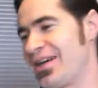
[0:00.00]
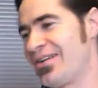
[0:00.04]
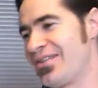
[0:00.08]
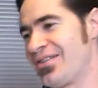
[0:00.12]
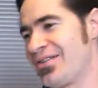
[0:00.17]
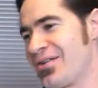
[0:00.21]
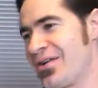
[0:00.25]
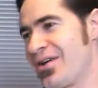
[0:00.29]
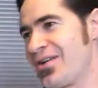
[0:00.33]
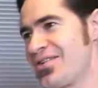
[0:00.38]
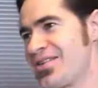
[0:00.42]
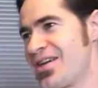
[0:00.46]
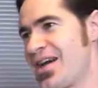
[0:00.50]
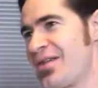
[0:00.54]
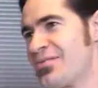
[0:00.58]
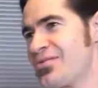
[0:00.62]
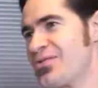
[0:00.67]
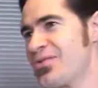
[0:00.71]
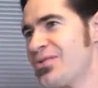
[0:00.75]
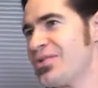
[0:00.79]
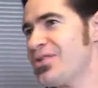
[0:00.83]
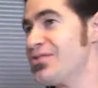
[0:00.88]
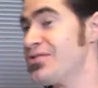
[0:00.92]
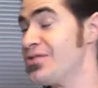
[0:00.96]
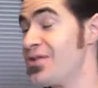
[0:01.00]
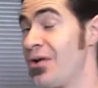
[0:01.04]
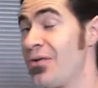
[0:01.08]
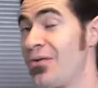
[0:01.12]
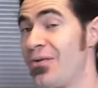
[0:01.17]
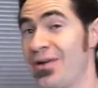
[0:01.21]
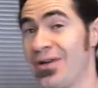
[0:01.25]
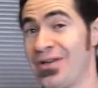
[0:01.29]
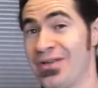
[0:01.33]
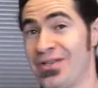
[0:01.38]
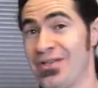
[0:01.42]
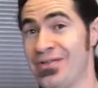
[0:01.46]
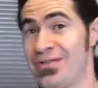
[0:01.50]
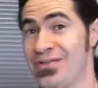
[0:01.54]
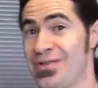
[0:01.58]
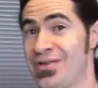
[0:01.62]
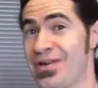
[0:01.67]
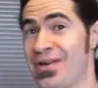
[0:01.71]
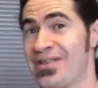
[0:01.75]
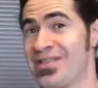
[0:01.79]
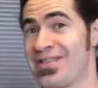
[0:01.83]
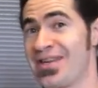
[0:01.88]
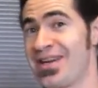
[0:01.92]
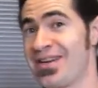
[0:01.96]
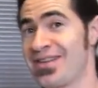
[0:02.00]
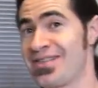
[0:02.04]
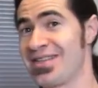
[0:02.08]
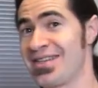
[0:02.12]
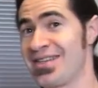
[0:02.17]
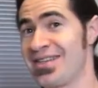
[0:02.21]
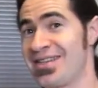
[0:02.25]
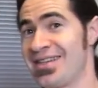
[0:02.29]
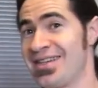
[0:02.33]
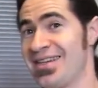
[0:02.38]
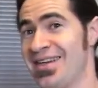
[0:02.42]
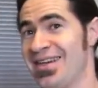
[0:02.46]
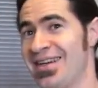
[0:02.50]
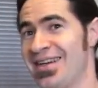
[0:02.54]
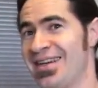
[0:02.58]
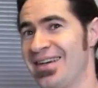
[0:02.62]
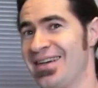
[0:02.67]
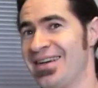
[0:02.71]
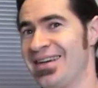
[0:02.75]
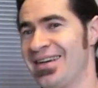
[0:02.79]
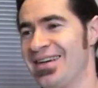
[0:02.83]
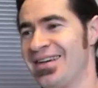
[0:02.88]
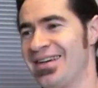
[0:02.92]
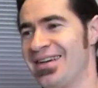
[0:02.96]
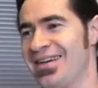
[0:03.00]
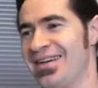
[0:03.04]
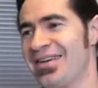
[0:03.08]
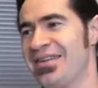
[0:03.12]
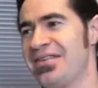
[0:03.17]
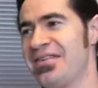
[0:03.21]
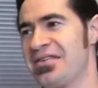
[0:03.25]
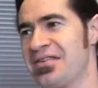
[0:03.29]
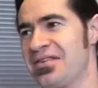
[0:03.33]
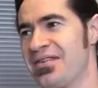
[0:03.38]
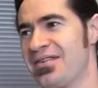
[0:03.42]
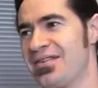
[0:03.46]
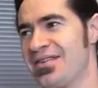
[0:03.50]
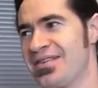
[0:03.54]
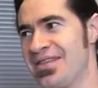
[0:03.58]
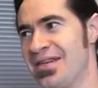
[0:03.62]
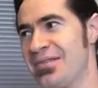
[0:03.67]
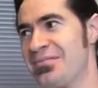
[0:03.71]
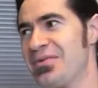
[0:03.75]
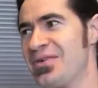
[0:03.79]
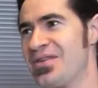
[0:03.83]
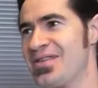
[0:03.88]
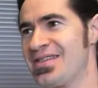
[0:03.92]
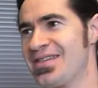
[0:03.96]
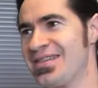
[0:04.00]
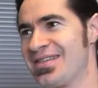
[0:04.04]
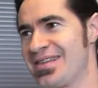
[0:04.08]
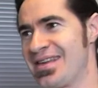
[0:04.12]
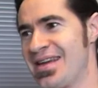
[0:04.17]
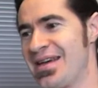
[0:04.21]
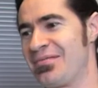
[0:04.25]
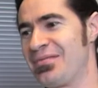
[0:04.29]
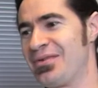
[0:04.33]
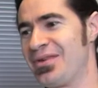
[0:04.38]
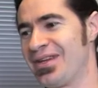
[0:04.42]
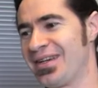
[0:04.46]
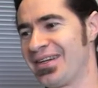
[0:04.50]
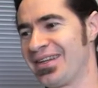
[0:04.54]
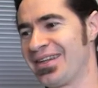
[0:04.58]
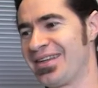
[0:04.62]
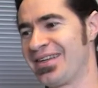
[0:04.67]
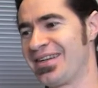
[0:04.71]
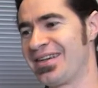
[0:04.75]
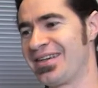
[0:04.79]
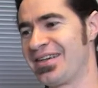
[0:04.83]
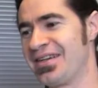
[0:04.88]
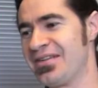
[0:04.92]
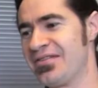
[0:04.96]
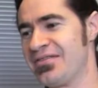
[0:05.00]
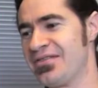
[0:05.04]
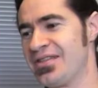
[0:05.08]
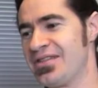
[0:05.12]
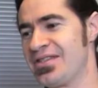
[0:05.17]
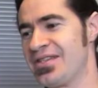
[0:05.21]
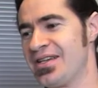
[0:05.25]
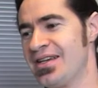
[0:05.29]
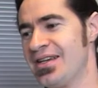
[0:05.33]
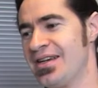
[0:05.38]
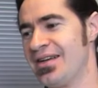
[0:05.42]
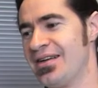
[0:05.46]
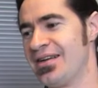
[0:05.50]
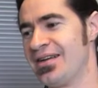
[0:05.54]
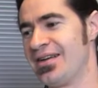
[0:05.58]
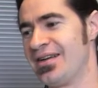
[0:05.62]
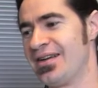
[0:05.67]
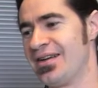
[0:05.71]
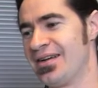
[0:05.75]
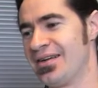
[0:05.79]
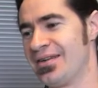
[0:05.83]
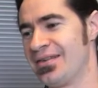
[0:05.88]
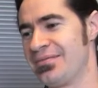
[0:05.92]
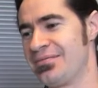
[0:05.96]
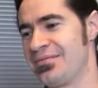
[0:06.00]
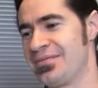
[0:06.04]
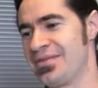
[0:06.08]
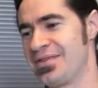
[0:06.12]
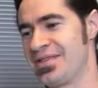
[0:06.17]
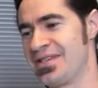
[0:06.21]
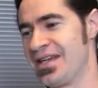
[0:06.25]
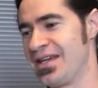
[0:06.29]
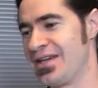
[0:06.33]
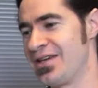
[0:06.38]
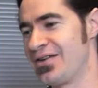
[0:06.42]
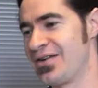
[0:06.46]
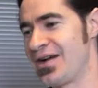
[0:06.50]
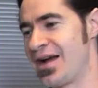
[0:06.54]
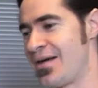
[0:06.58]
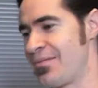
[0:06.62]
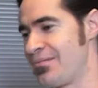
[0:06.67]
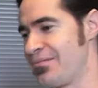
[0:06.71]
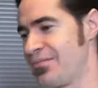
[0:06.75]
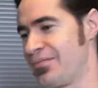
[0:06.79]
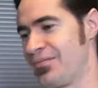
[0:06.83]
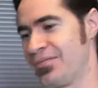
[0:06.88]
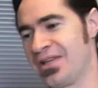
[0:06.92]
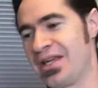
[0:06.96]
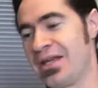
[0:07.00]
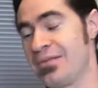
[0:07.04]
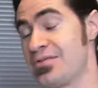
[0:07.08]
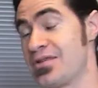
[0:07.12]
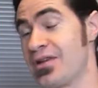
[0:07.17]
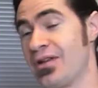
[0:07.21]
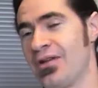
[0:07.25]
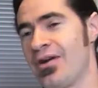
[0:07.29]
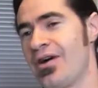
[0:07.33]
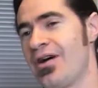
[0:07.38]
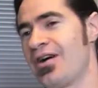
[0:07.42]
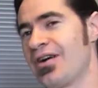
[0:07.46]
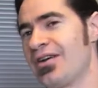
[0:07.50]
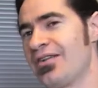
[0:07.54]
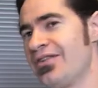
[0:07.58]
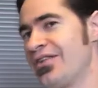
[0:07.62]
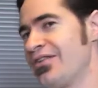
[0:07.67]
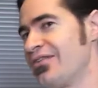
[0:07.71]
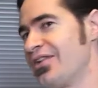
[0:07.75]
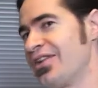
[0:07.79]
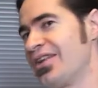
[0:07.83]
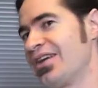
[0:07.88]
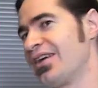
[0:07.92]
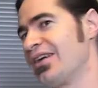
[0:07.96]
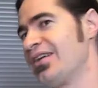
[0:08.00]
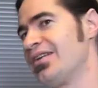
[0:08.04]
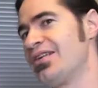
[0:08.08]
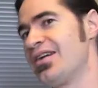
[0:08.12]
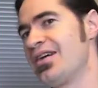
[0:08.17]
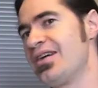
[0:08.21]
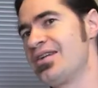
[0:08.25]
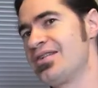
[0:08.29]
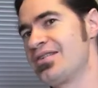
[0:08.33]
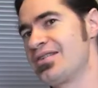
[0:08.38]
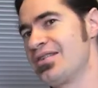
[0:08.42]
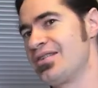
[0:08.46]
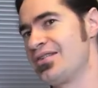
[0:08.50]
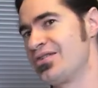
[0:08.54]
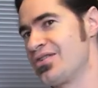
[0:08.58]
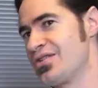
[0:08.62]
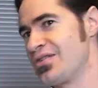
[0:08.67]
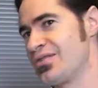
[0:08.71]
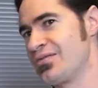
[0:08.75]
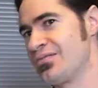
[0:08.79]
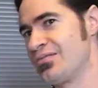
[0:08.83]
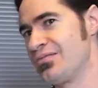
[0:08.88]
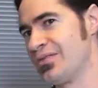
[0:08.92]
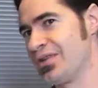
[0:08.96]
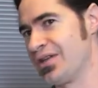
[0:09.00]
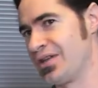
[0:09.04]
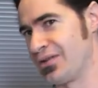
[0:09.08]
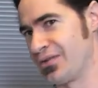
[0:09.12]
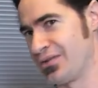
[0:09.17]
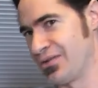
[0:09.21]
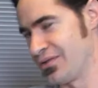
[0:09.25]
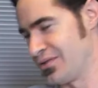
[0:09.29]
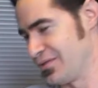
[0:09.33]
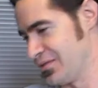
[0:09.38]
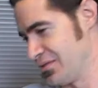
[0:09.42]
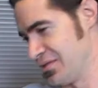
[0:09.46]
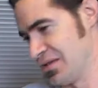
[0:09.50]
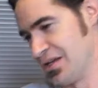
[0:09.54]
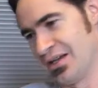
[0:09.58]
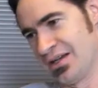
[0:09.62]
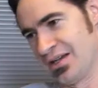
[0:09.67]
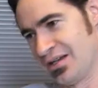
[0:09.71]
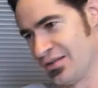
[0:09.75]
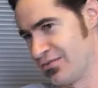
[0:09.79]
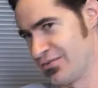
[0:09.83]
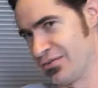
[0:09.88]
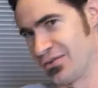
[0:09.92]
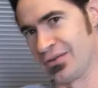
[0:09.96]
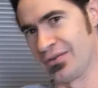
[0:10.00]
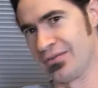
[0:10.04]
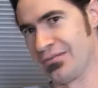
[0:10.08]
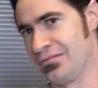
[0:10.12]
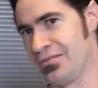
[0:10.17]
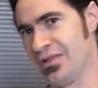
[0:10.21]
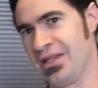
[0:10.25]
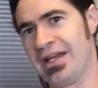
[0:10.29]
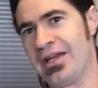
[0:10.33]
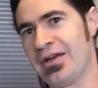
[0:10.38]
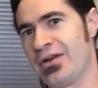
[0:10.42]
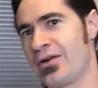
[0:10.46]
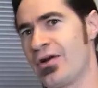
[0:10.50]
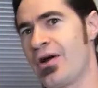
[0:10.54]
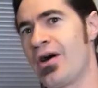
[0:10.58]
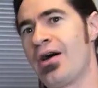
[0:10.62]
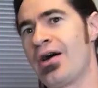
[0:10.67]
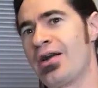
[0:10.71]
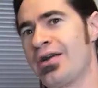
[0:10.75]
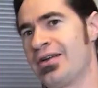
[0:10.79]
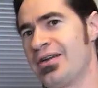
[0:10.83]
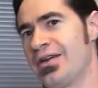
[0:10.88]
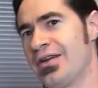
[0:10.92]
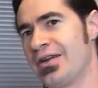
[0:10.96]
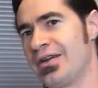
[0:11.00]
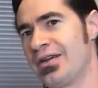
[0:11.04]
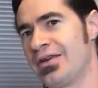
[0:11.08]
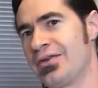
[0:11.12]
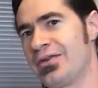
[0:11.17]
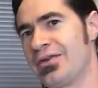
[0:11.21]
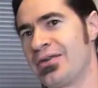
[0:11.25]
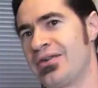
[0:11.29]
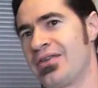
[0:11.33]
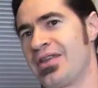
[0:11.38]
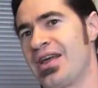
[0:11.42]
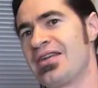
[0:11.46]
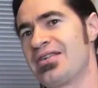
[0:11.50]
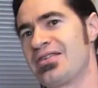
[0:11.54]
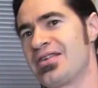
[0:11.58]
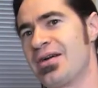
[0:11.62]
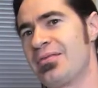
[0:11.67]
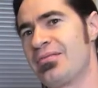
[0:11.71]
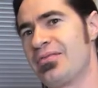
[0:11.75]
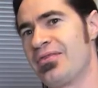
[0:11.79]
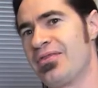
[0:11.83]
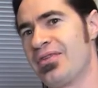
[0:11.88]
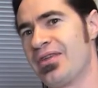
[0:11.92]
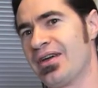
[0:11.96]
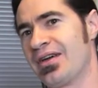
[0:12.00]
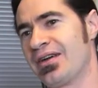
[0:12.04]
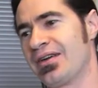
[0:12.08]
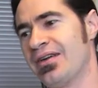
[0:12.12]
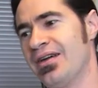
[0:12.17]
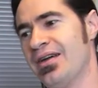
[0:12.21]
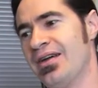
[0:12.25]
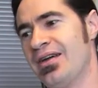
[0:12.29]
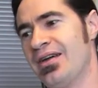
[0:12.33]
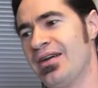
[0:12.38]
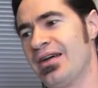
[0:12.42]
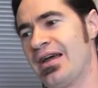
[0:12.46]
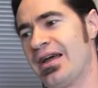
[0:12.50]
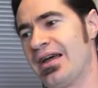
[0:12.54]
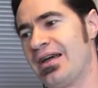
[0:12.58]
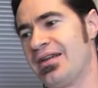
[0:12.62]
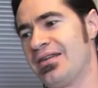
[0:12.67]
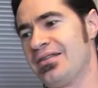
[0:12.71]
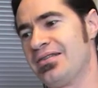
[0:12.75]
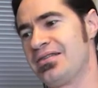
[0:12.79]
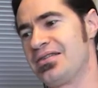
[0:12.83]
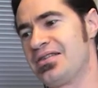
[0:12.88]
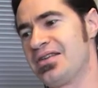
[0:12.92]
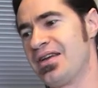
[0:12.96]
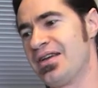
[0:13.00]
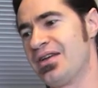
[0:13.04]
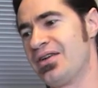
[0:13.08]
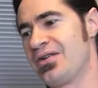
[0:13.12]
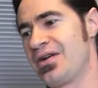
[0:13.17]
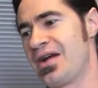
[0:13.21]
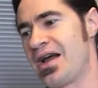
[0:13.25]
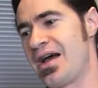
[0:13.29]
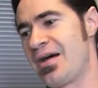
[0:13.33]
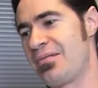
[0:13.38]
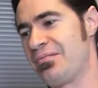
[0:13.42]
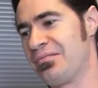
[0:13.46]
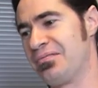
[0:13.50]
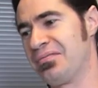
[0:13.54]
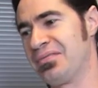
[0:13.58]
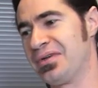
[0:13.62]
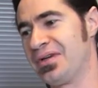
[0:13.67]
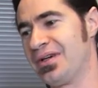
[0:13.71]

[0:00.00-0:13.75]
out there are times when you don't want to use transactions. The simplest example I can think of is, say your app keeps a log of everything it does, and it just, for later auditing or that type of thing, and say your app